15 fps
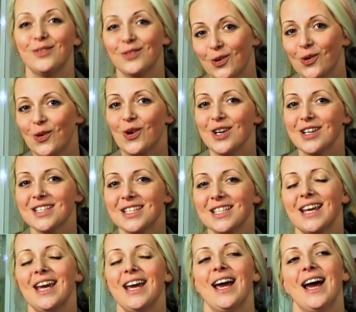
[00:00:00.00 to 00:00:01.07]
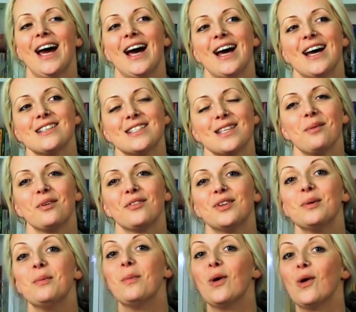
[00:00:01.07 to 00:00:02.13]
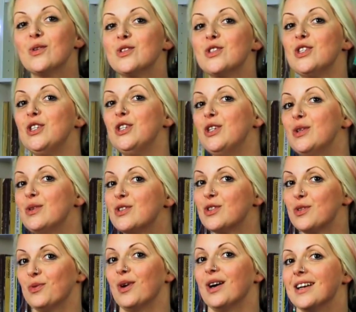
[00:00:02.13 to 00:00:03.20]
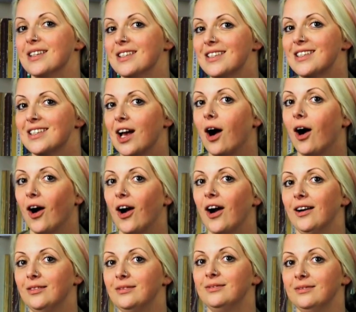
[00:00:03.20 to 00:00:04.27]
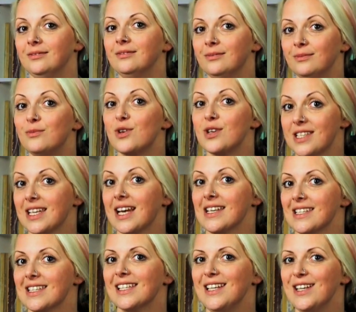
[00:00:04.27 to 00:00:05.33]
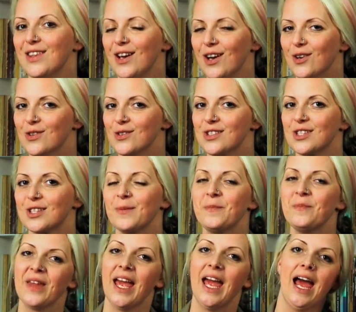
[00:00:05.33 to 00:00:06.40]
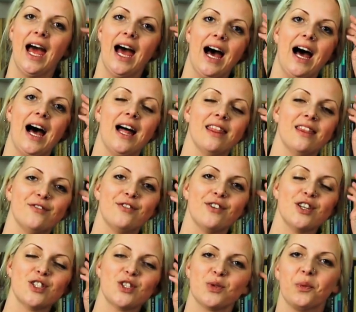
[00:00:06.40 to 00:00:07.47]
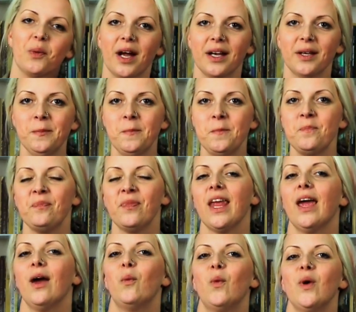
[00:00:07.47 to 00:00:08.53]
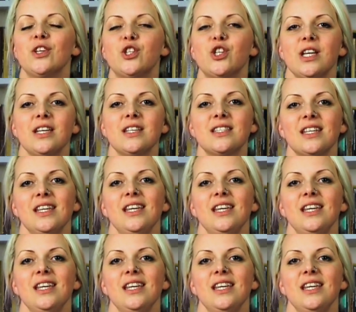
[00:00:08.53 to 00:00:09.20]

of course, some of the most used ones are precisely those. The first one, which is